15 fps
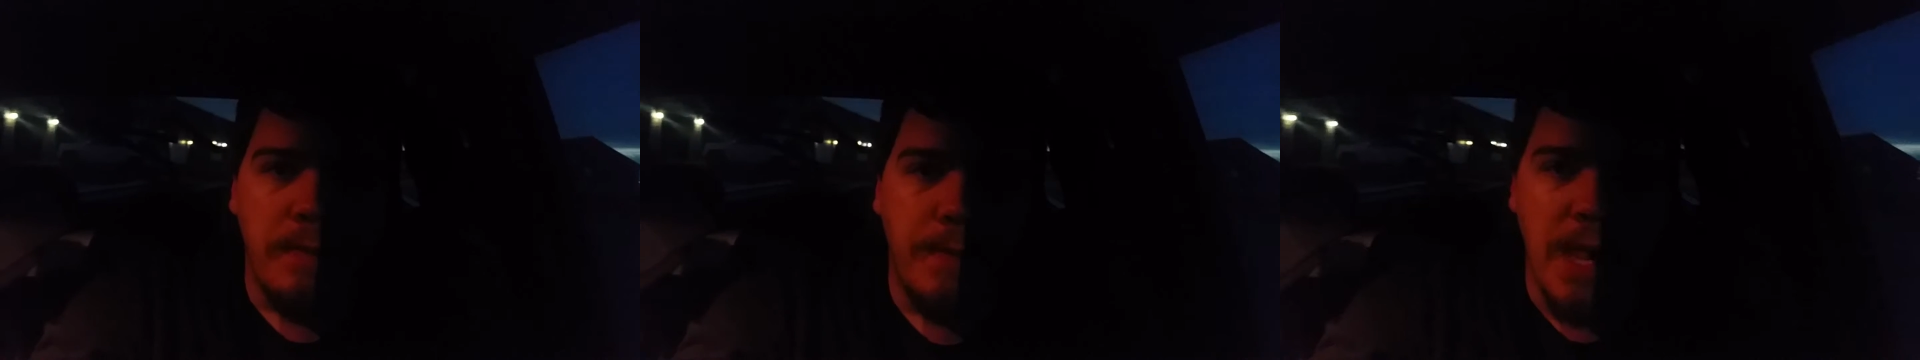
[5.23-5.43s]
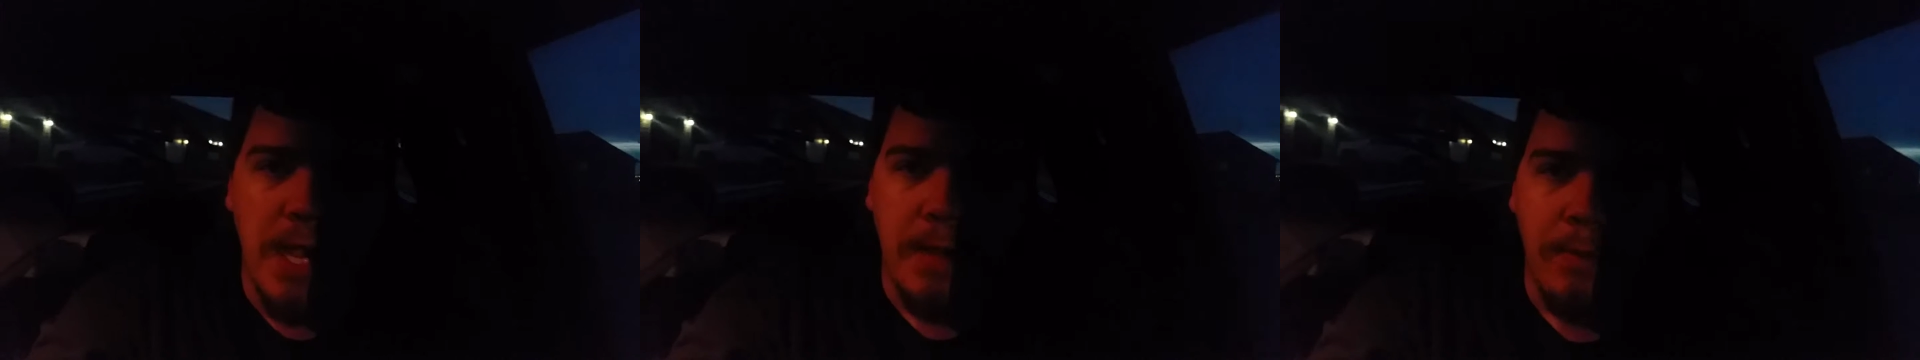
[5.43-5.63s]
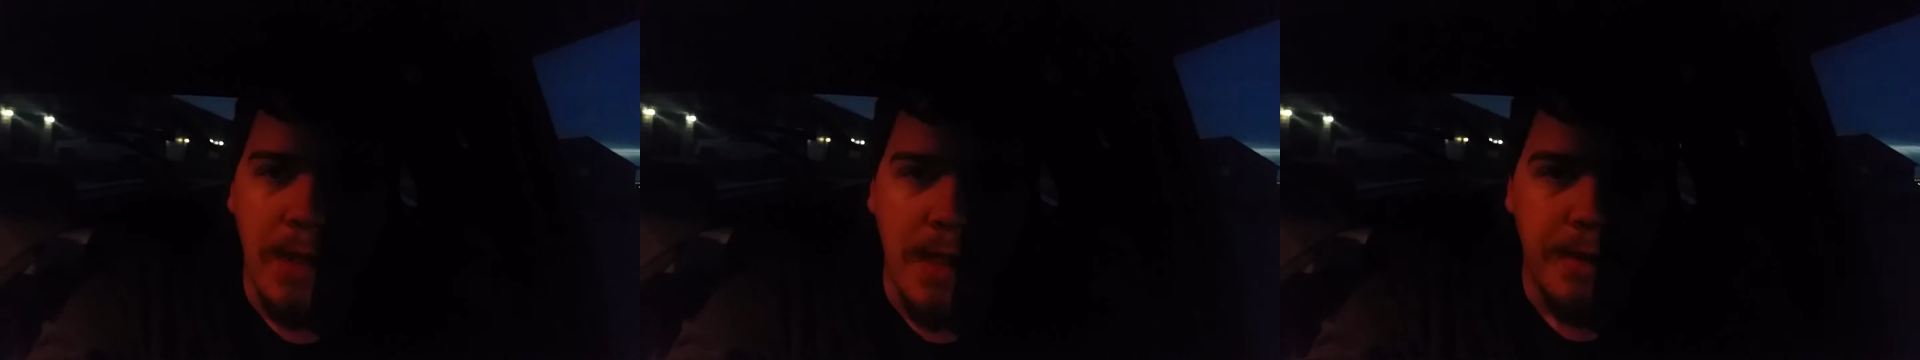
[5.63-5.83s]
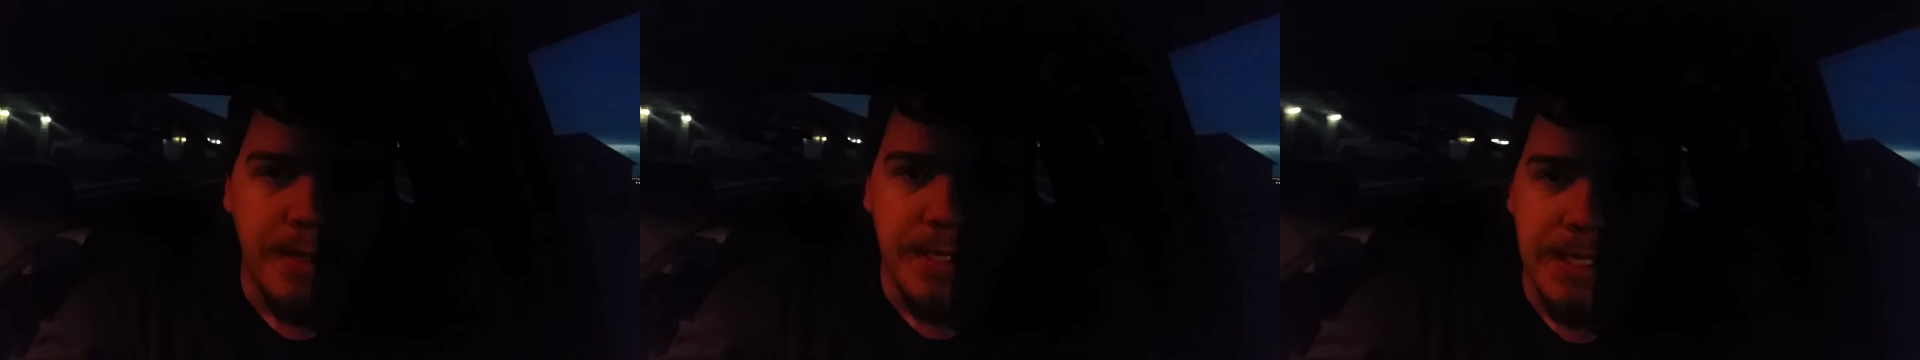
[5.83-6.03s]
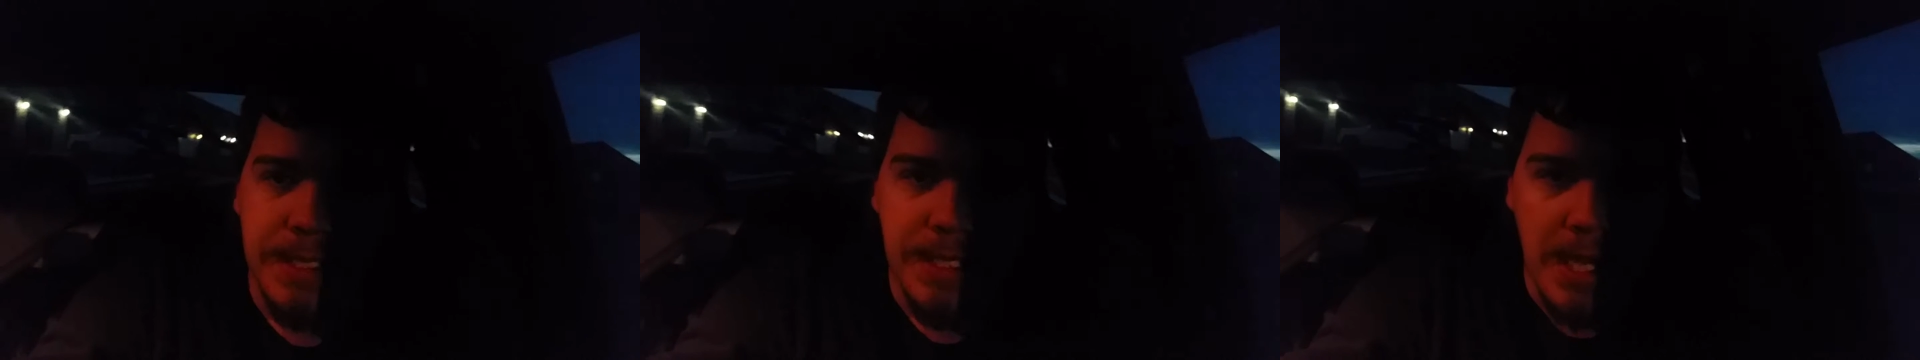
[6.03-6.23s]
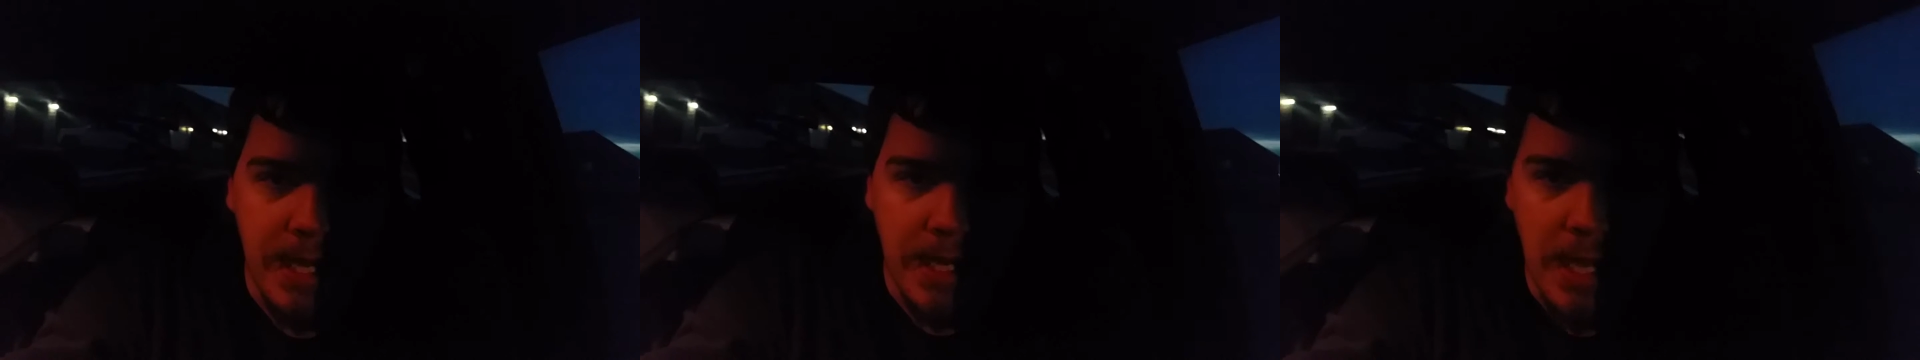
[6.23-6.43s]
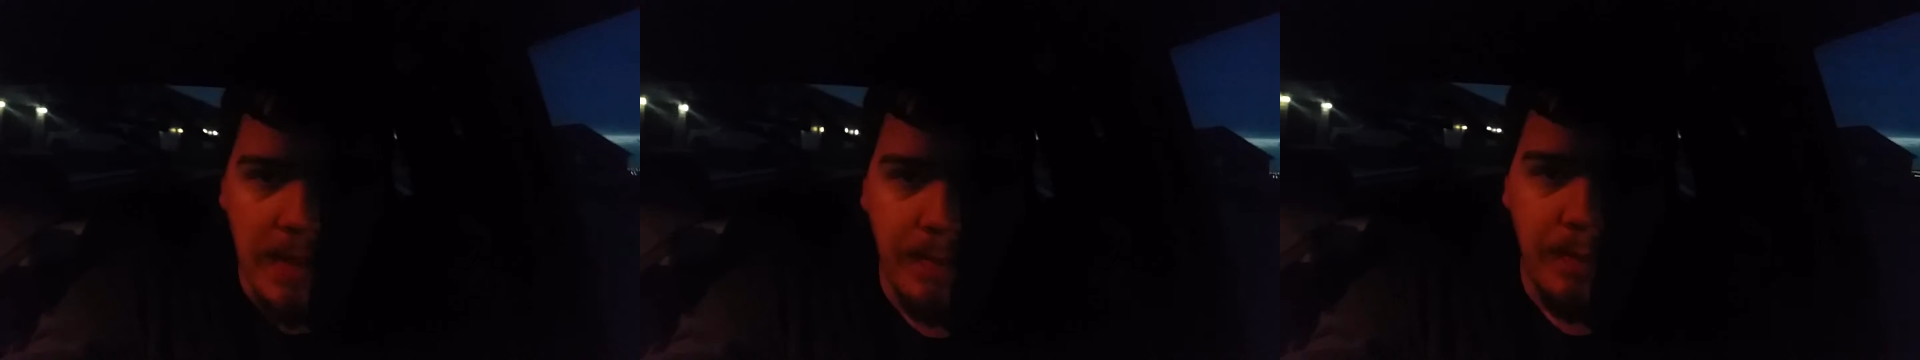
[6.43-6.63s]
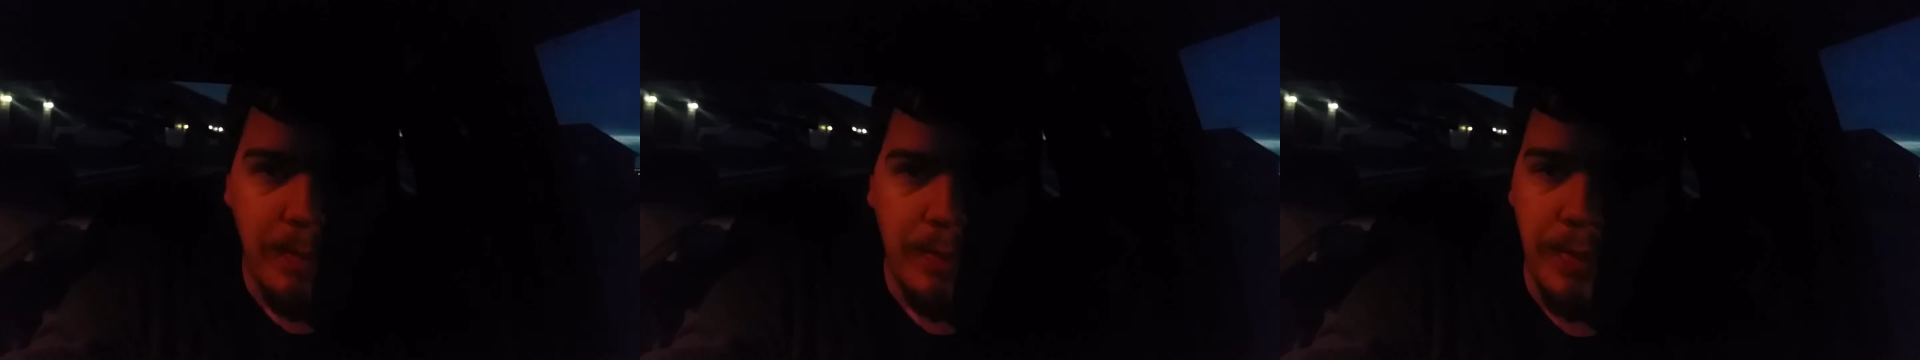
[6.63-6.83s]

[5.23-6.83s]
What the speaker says: background and setup,